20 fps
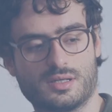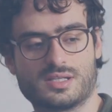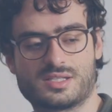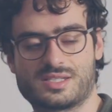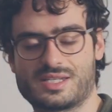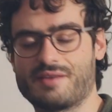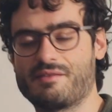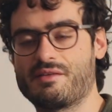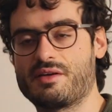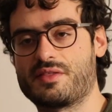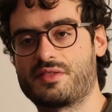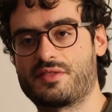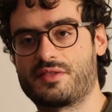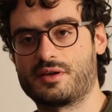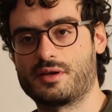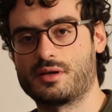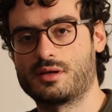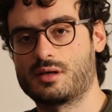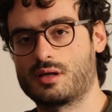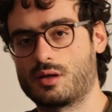The seventh
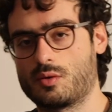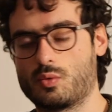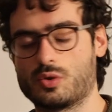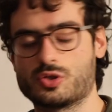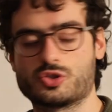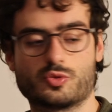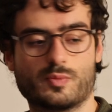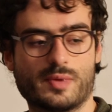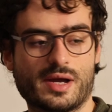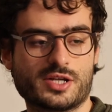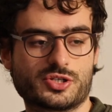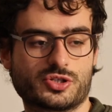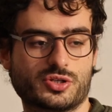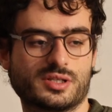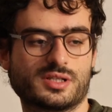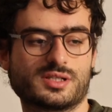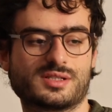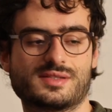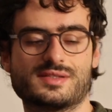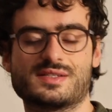thing I want to
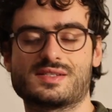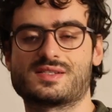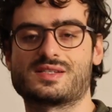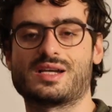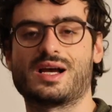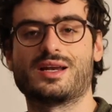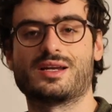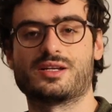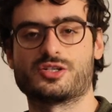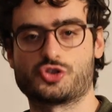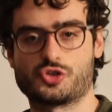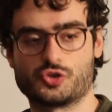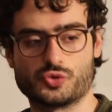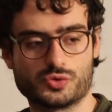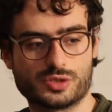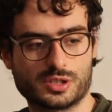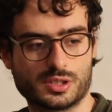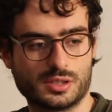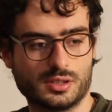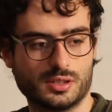mention is the silent
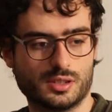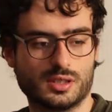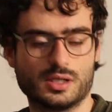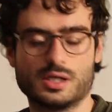shooting,